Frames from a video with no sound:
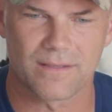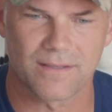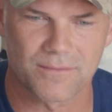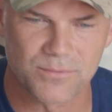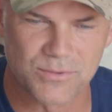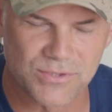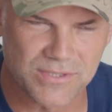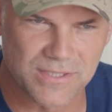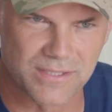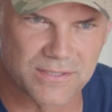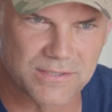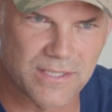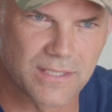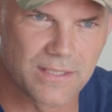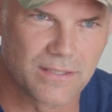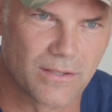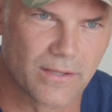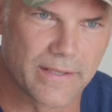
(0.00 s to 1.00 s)
I was just going to
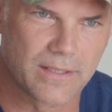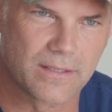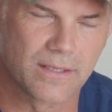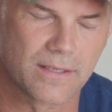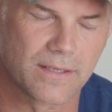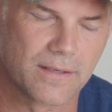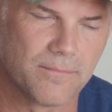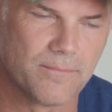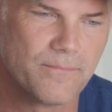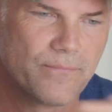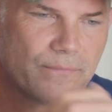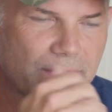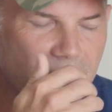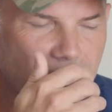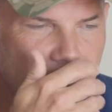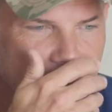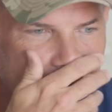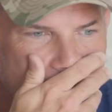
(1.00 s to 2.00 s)
say,
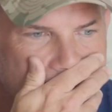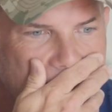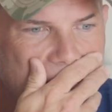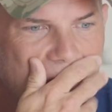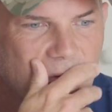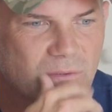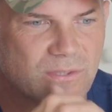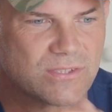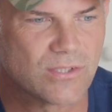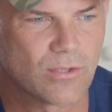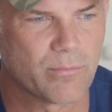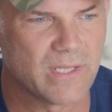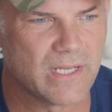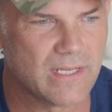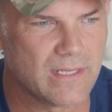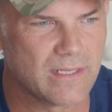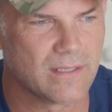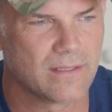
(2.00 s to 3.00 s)
with so
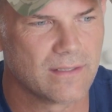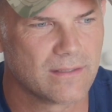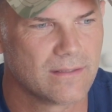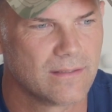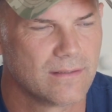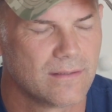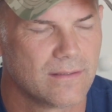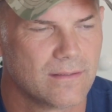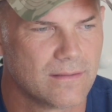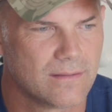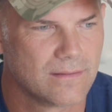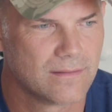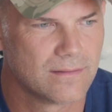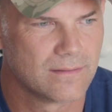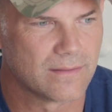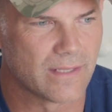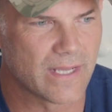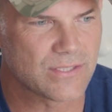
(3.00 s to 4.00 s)
many
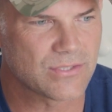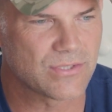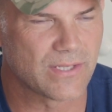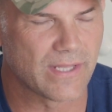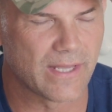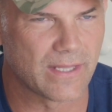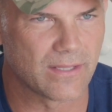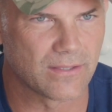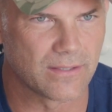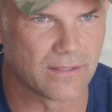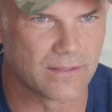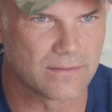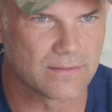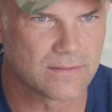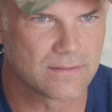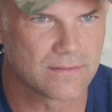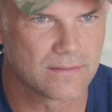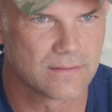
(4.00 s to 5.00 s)

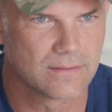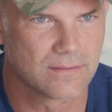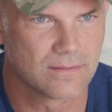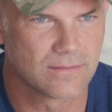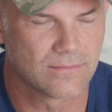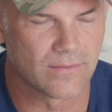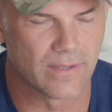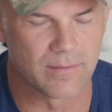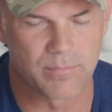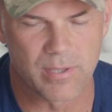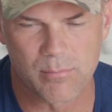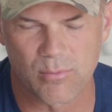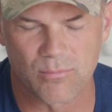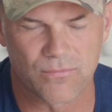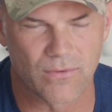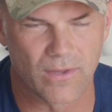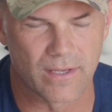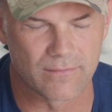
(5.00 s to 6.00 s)
nationalities, right?
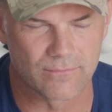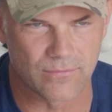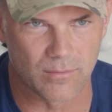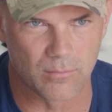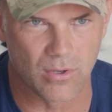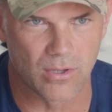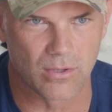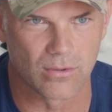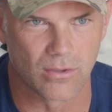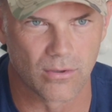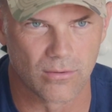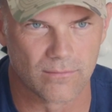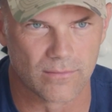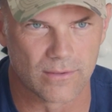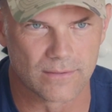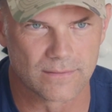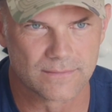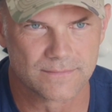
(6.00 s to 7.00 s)
People flying from all
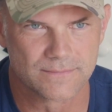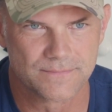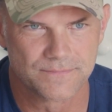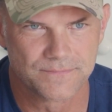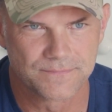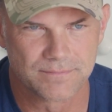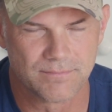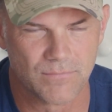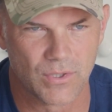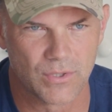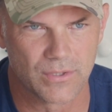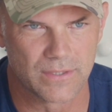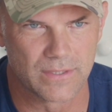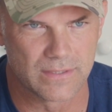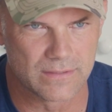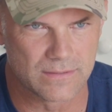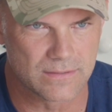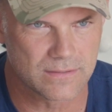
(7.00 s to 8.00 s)
over,
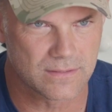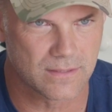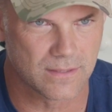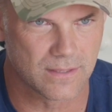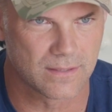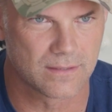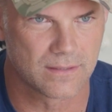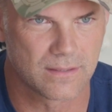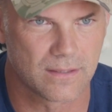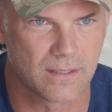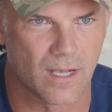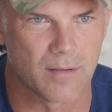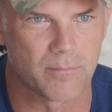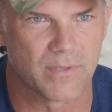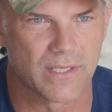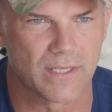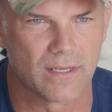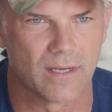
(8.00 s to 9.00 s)
millions
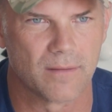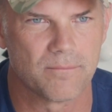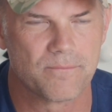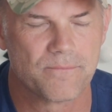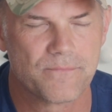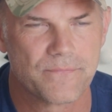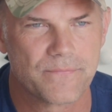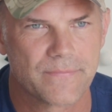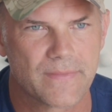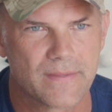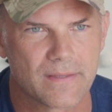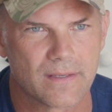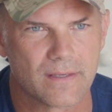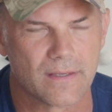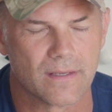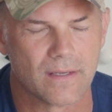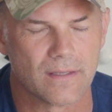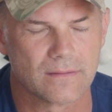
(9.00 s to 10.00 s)
coming up
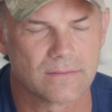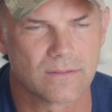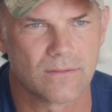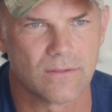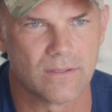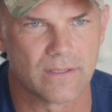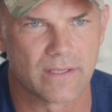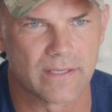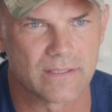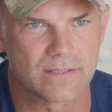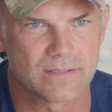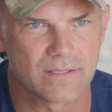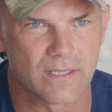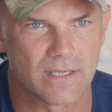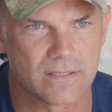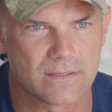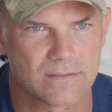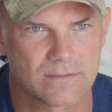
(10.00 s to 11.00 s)
to the United
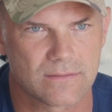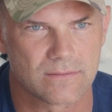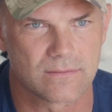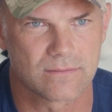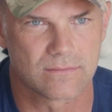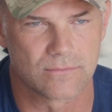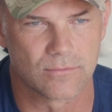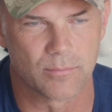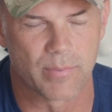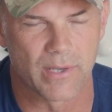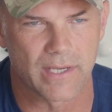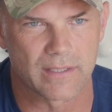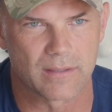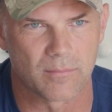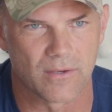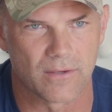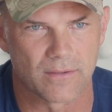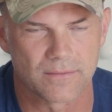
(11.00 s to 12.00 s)
States through
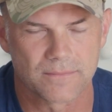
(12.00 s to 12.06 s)
Panama.